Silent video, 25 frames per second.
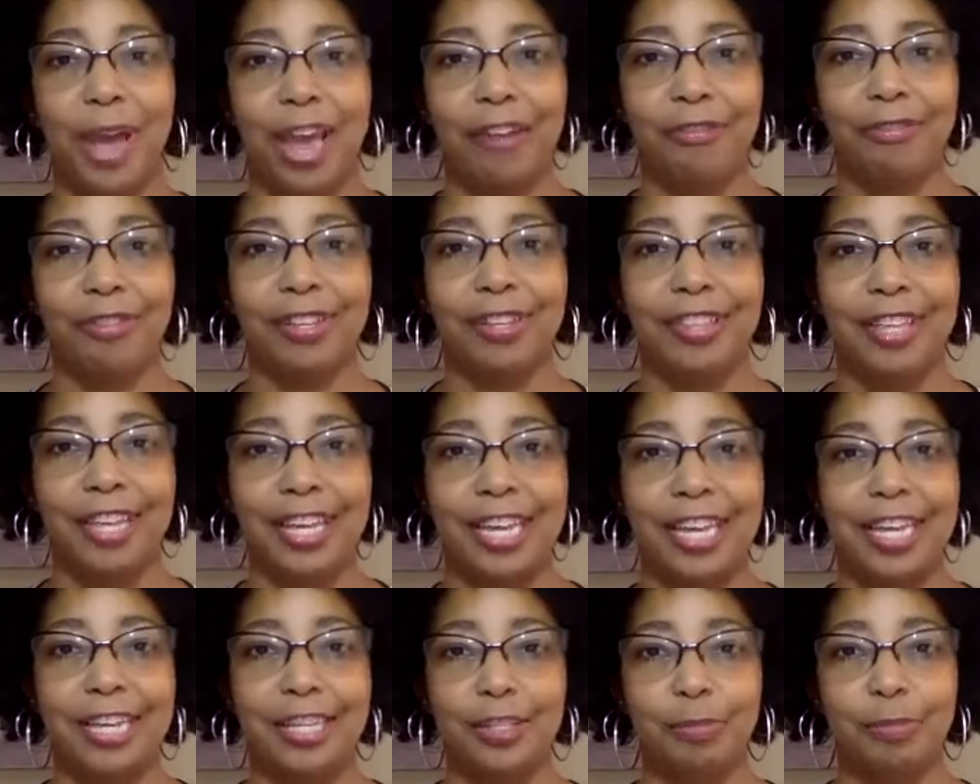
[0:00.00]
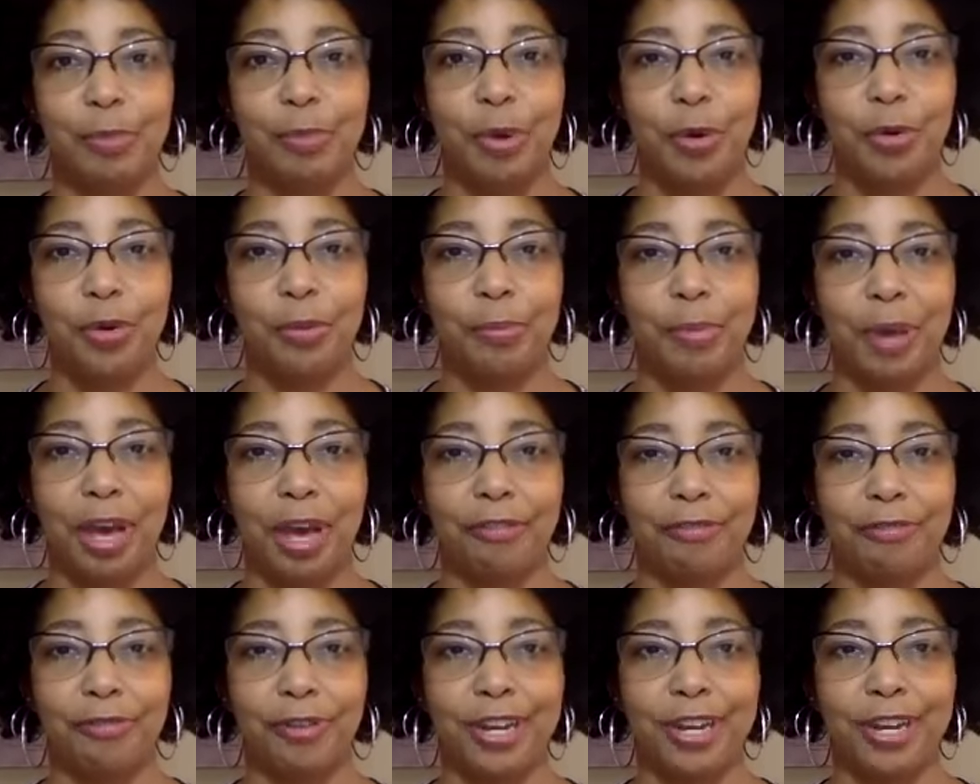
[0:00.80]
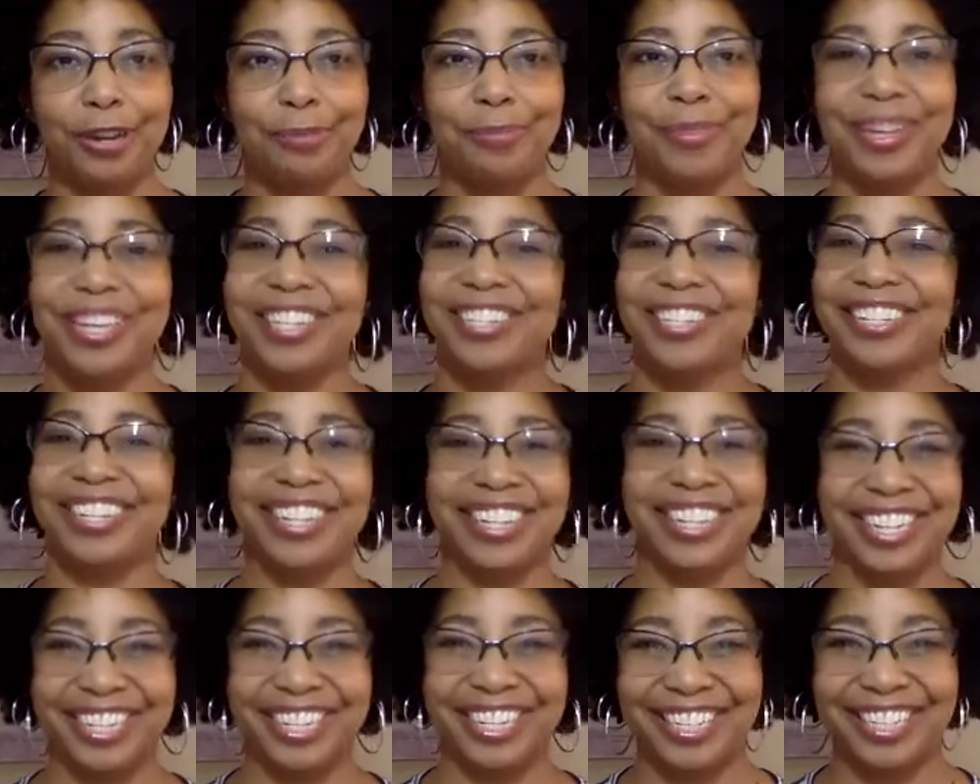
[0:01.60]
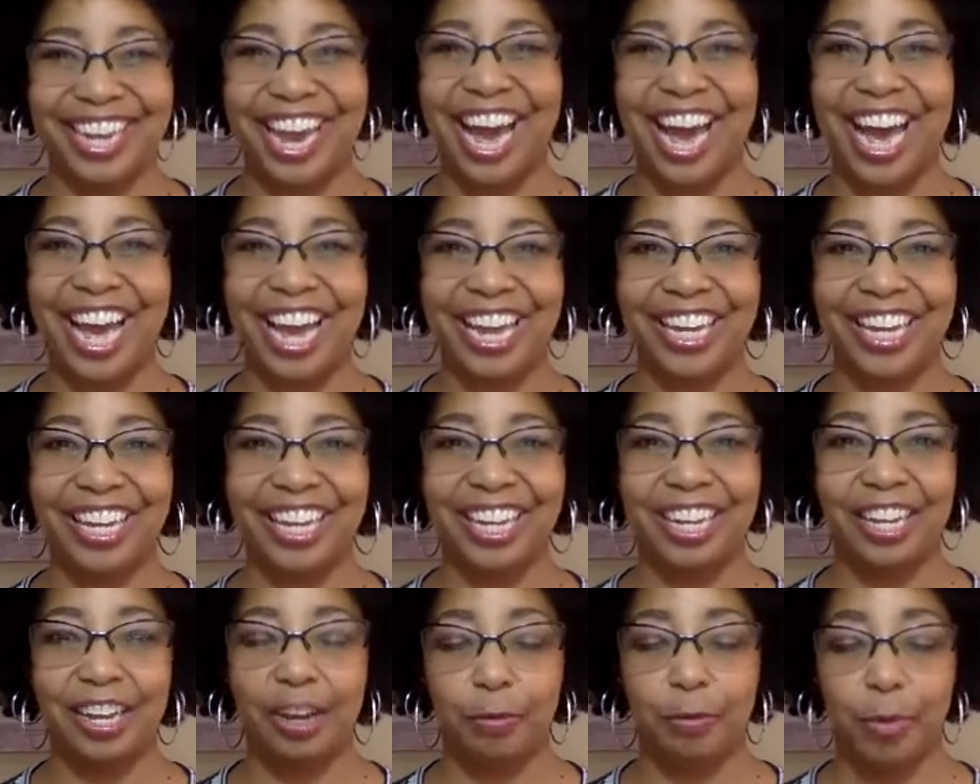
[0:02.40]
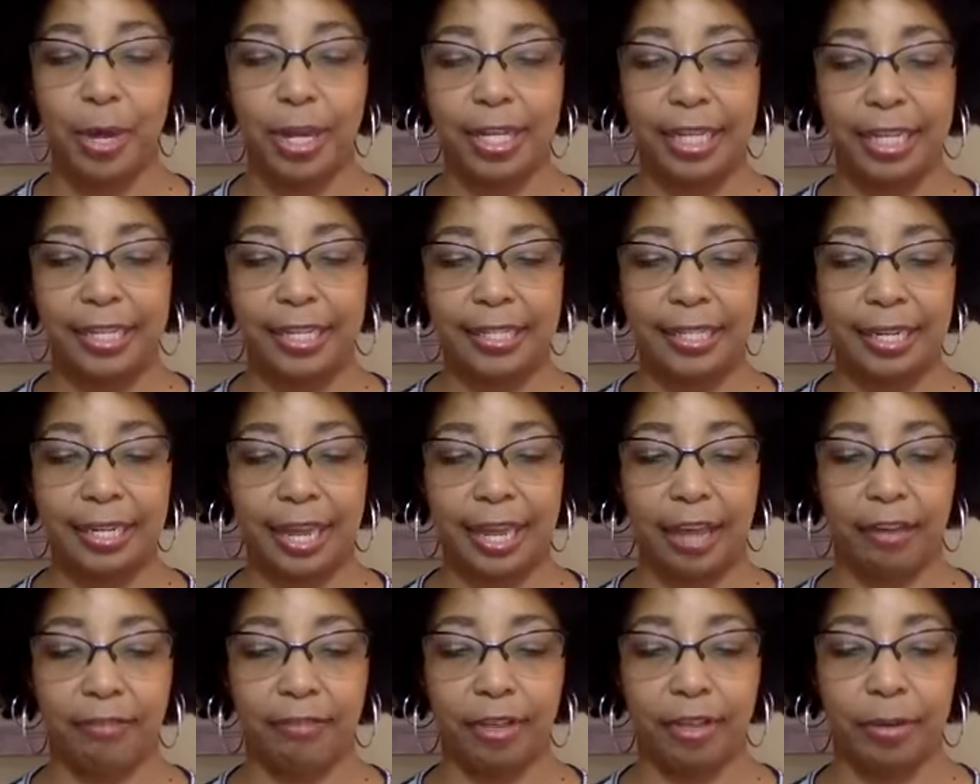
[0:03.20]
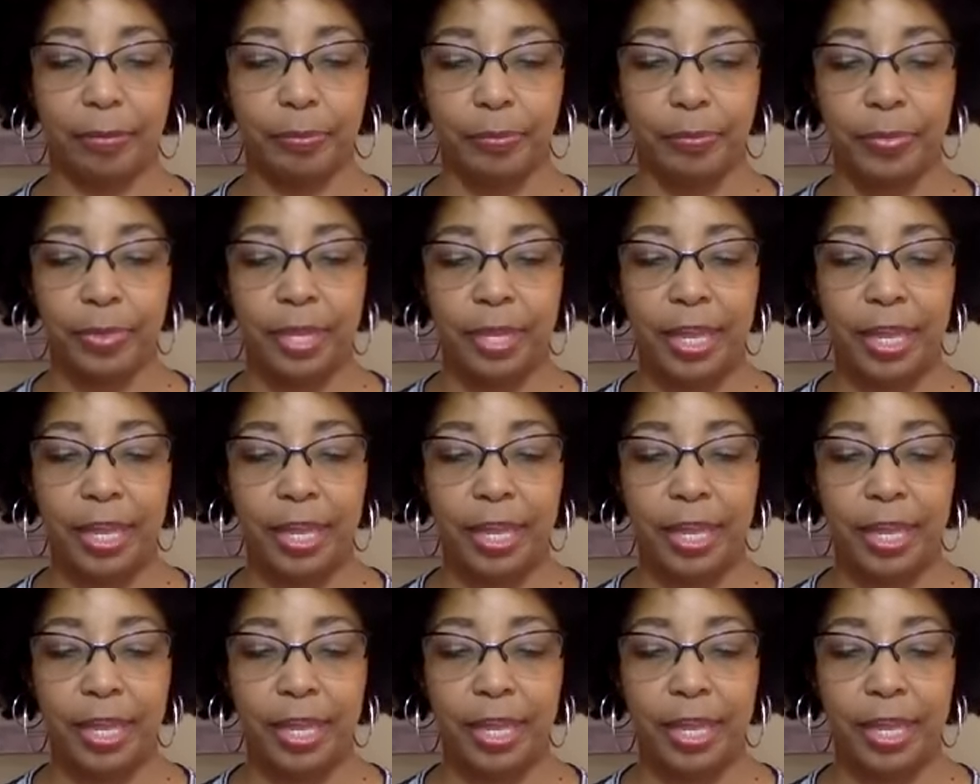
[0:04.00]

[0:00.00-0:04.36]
everything he spoke about freedom isn't going to die while he's in heaven.